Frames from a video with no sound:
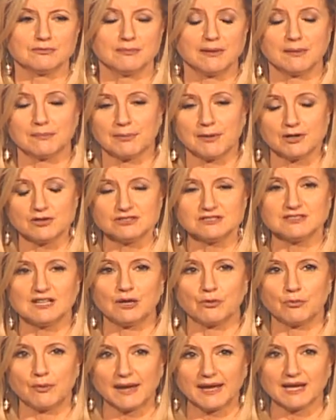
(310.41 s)
My
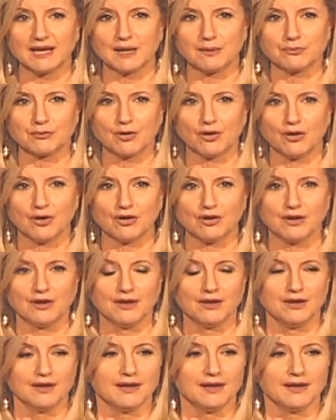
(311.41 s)
personal wake-up call